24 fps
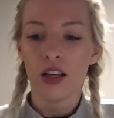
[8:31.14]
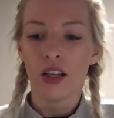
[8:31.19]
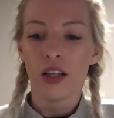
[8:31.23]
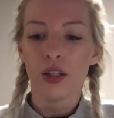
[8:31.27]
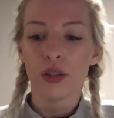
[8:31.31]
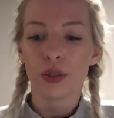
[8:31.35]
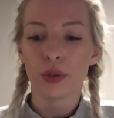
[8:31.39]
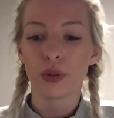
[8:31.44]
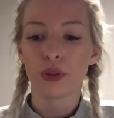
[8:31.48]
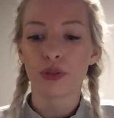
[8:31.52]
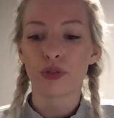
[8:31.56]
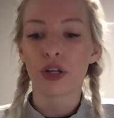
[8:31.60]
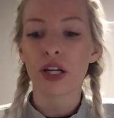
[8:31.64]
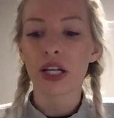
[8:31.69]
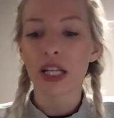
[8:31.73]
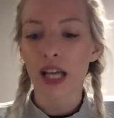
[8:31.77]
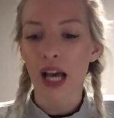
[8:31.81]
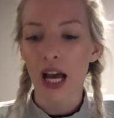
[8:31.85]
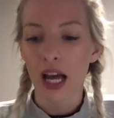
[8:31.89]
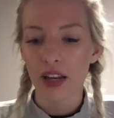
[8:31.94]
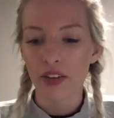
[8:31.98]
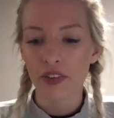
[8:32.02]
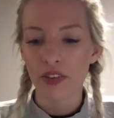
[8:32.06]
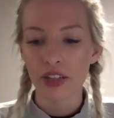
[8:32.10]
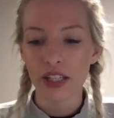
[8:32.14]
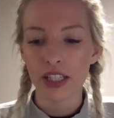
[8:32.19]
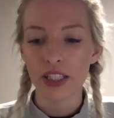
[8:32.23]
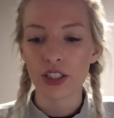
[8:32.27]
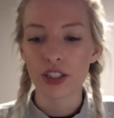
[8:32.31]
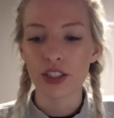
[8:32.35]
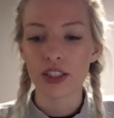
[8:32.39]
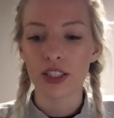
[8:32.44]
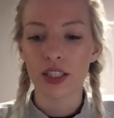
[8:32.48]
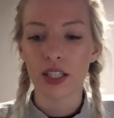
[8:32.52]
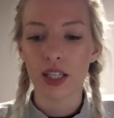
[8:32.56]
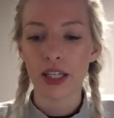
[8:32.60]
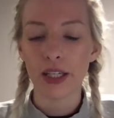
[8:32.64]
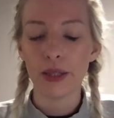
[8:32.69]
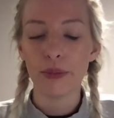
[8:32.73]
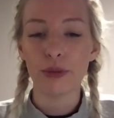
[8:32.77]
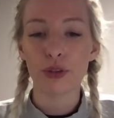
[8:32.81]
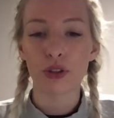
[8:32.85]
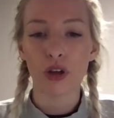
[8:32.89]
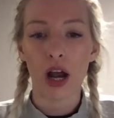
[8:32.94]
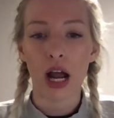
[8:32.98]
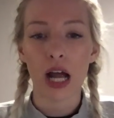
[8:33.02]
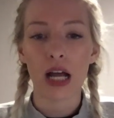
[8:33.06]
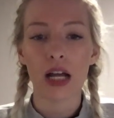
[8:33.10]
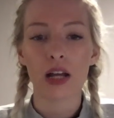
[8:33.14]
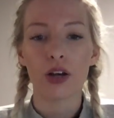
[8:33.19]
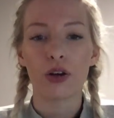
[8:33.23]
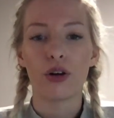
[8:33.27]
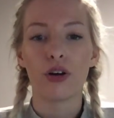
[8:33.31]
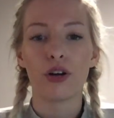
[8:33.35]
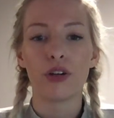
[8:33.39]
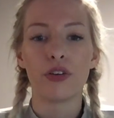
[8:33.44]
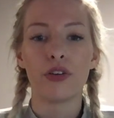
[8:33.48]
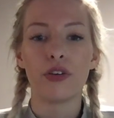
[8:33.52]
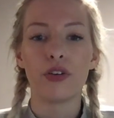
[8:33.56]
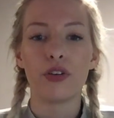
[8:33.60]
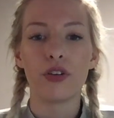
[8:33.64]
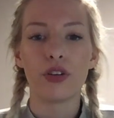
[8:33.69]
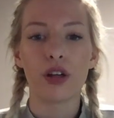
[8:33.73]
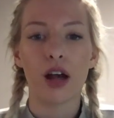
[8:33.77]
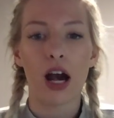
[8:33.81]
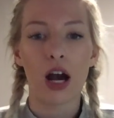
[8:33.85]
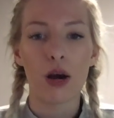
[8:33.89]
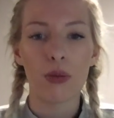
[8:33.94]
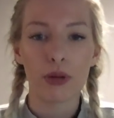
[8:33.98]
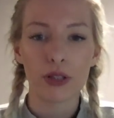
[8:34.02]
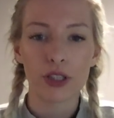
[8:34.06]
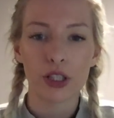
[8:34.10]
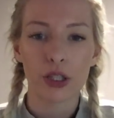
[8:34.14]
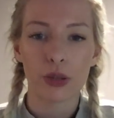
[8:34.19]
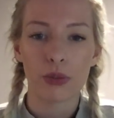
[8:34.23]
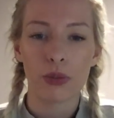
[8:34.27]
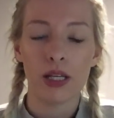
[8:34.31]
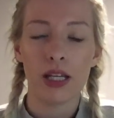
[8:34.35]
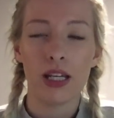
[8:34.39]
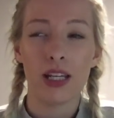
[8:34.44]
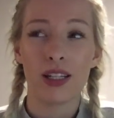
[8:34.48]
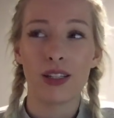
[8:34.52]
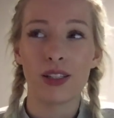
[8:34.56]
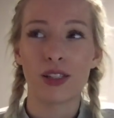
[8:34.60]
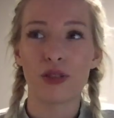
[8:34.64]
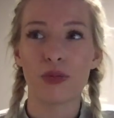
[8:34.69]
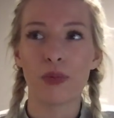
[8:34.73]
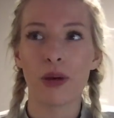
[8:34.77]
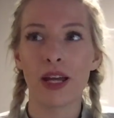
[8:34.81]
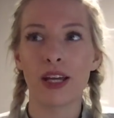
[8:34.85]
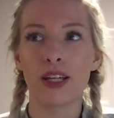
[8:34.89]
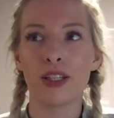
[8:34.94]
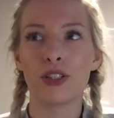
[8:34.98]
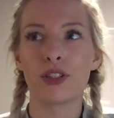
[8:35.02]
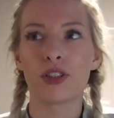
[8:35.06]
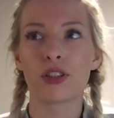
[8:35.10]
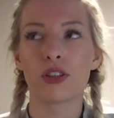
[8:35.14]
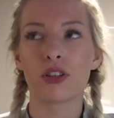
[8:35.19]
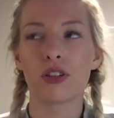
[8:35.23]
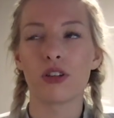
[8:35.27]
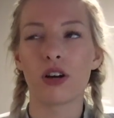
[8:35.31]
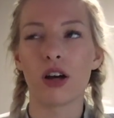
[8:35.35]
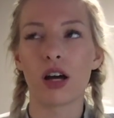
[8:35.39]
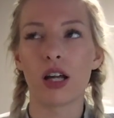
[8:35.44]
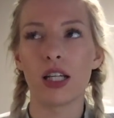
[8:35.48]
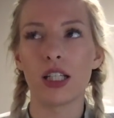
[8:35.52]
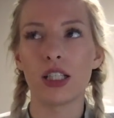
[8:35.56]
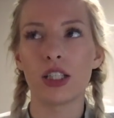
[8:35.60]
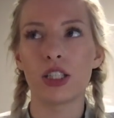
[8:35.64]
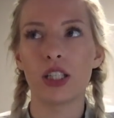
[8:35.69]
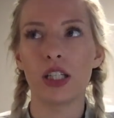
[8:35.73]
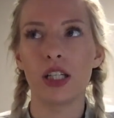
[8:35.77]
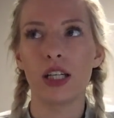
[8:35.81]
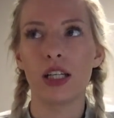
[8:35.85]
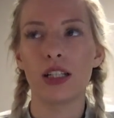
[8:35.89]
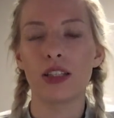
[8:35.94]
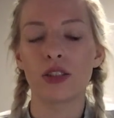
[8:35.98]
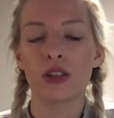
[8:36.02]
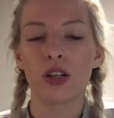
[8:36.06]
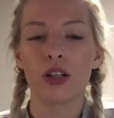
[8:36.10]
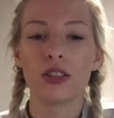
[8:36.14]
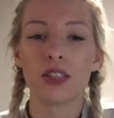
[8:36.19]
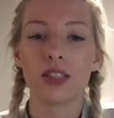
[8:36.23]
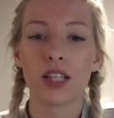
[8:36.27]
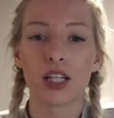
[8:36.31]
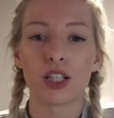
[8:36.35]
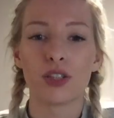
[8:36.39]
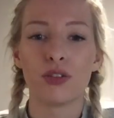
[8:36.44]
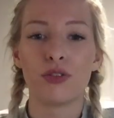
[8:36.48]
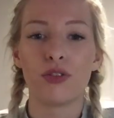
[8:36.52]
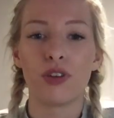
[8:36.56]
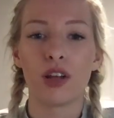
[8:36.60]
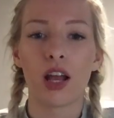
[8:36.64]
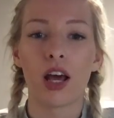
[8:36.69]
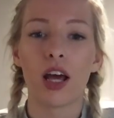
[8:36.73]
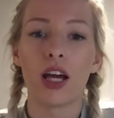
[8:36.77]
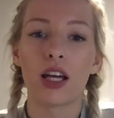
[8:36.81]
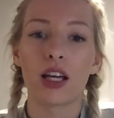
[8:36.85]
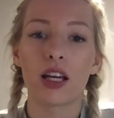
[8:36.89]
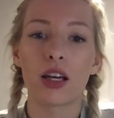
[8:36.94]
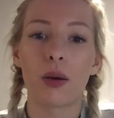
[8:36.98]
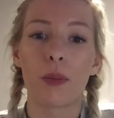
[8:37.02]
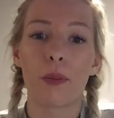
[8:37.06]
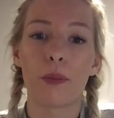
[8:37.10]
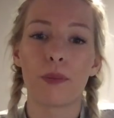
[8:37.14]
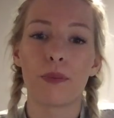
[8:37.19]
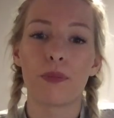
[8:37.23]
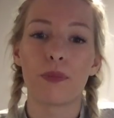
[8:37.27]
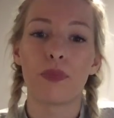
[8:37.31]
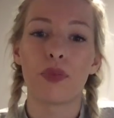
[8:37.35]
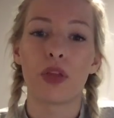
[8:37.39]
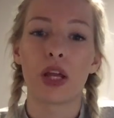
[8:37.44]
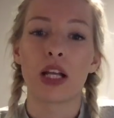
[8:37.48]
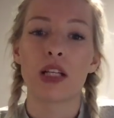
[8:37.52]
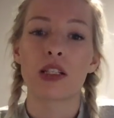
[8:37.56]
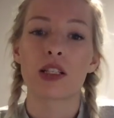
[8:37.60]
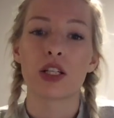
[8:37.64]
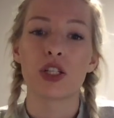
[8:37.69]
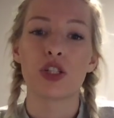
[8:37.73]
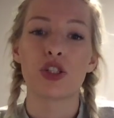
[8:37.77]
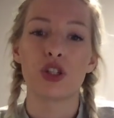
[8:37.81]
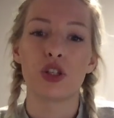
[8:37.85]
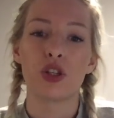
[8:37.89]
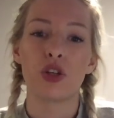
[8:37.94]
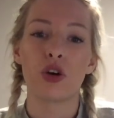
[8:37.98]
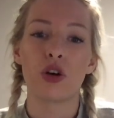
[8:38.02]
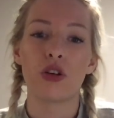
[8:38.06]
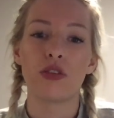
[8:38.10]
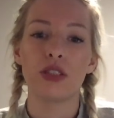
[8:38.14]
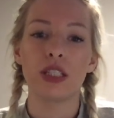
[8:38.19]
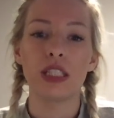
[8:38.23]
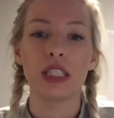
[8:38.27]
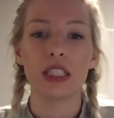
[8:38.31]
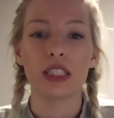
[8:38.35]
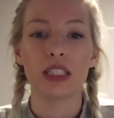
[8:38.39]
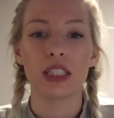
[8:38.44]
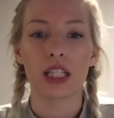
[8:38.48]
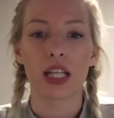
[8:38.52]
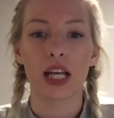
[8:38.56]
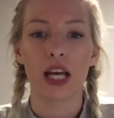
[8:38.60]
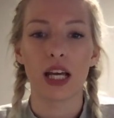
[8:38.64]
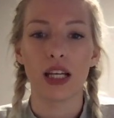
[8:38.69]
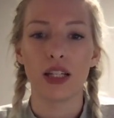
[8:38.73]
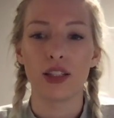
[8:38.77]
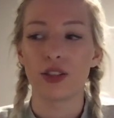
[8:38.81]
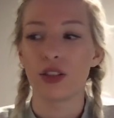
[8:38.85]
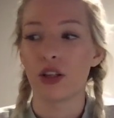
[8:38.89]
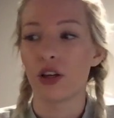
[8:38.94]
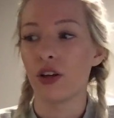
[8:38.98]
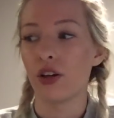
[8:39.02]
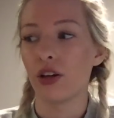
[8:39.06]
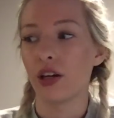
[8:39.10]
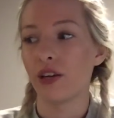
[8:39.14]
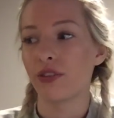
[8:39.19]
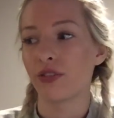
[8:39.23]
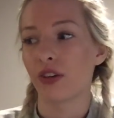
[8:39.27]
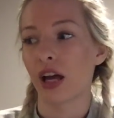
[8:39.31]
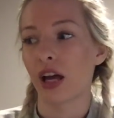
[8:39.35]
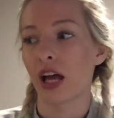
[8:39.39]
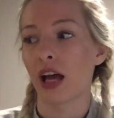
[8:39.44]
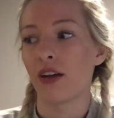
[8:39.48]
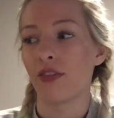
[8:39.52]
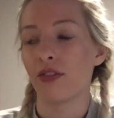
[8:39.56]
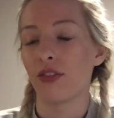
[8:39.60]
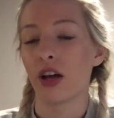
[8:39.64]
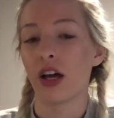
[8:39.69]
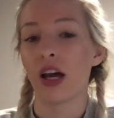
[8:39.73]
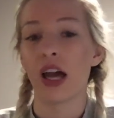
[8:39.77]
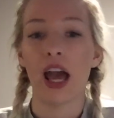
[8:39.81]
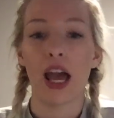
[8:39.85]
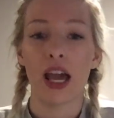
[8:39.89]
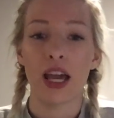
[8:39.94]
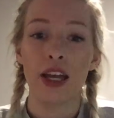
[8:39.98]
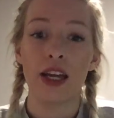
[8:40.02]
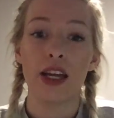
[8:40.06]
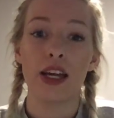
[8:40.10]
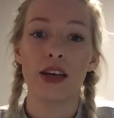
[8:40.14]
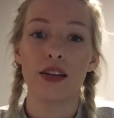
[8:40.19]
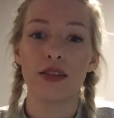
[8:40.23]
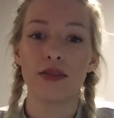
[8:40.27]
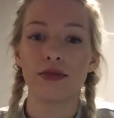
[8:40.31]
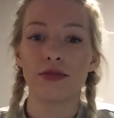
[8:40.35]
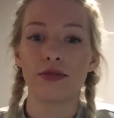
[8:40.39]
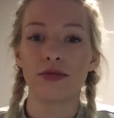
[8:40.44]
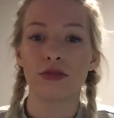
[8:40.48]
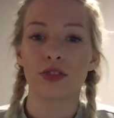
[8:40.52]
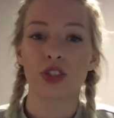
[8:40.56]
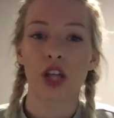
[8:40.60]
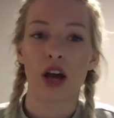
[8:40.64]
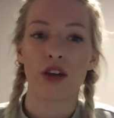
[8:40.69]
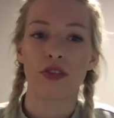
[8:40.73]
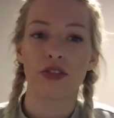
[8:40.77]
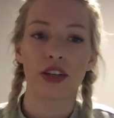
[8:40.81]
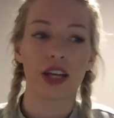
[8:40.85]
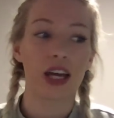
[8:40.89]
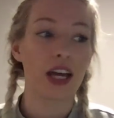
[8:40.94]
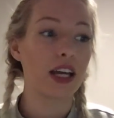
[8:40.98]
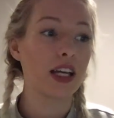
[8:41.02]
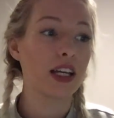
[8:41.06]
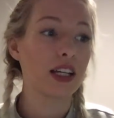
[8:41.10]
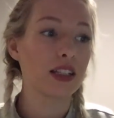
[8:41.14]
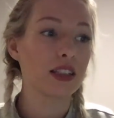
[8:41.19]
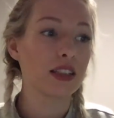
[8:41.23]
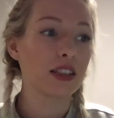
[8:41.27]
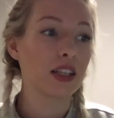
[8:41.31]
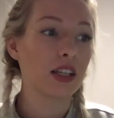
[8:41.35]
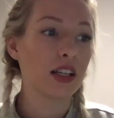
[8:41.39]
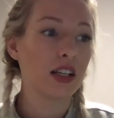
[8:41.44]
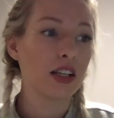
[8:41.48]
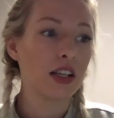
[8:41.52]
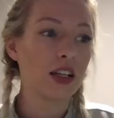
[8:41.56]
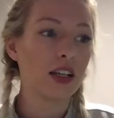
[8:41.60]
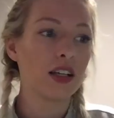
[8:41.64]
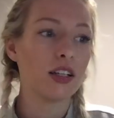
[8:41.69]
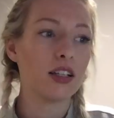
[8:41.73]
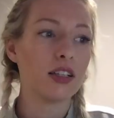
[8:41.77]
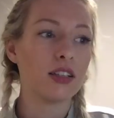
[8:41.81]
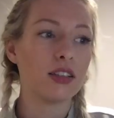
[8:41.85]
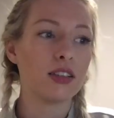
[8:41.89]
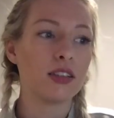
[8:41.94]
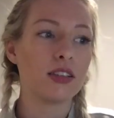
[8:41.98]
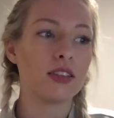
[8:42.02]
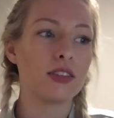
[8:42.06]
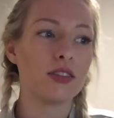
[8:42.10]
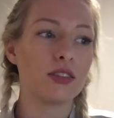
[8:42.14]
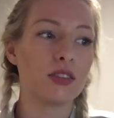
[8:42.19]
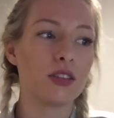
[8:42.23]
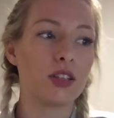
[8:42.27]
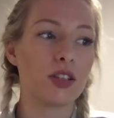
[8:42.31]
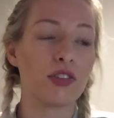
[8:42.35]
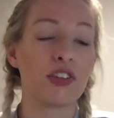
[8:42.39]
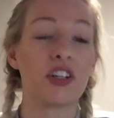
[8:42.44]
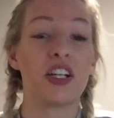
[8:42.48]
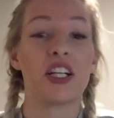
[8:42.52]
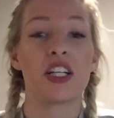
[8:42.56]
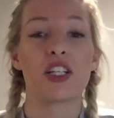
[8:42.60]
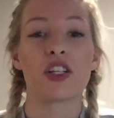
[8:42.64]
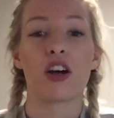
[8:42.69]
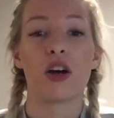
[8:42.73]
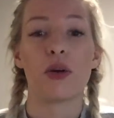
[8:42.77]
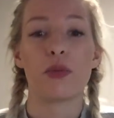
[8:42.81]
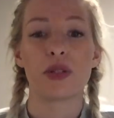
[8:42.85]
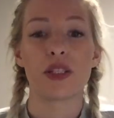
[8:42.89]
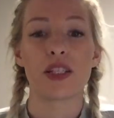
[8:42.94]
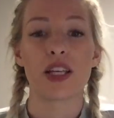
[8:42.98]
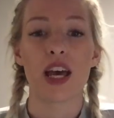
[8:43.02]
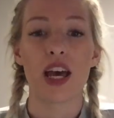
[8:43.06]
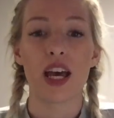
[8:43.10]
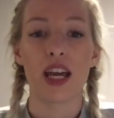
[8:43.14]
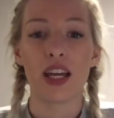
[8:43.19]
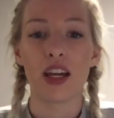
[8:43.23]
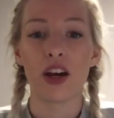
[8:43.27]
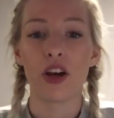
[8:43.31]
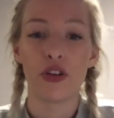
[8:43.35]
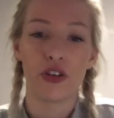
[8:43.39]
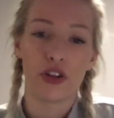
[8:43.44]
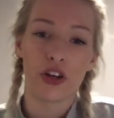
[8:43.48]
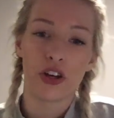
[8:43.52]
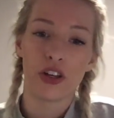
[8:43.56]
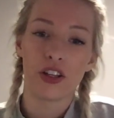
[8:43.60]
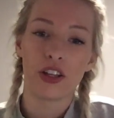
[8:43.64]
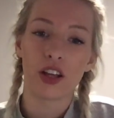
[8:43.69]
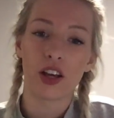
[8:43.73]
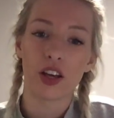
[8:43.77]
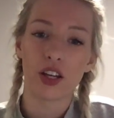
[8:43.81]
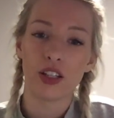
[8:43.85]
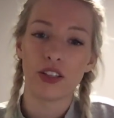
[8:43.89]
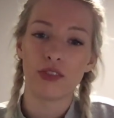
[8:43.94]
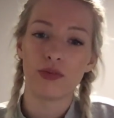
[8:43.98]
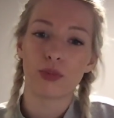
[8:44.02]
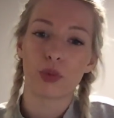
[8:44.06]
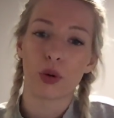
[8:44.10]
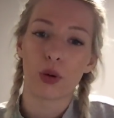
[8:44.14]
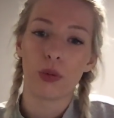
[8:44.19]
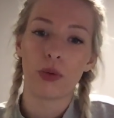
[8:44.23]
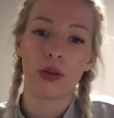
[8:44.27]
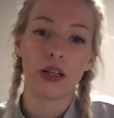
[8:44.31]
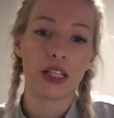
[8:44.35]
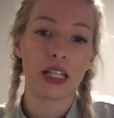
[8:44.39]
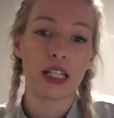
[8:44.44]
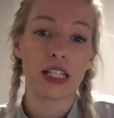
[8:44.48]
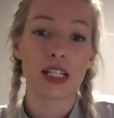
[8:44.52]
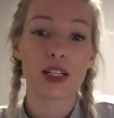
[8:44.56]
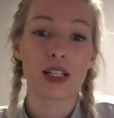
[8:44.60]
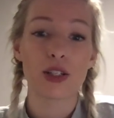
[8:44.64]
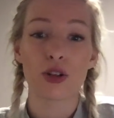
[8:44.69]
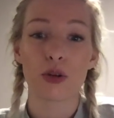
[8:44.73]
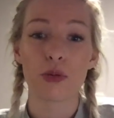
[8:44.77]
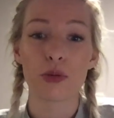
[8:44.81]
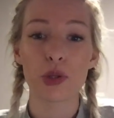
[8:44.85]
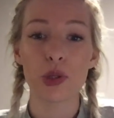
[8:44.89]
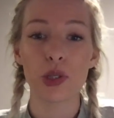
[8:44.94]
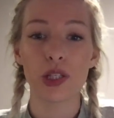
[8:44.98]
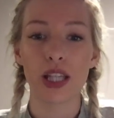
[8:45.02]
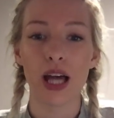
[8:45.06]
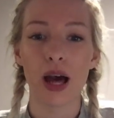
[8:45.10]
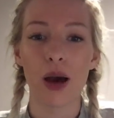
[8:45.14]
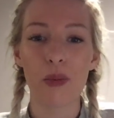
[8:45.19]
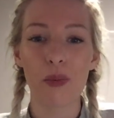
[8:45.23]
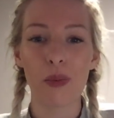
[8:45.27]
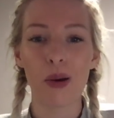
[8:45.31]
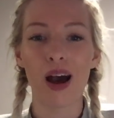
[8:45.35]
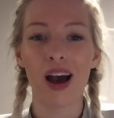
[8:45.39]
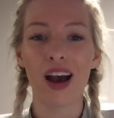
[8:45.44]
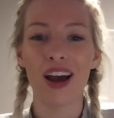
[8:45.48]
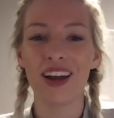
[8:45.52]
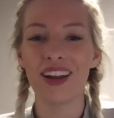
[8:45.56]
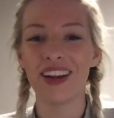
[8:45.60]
So it's really handy just to keep track on how much I'm eating, to making sure it's got a section for like things I should not have eaten today. So if I have like 8 Jaffa cakes 3 times a day, I know that I probably need to stop doing that. But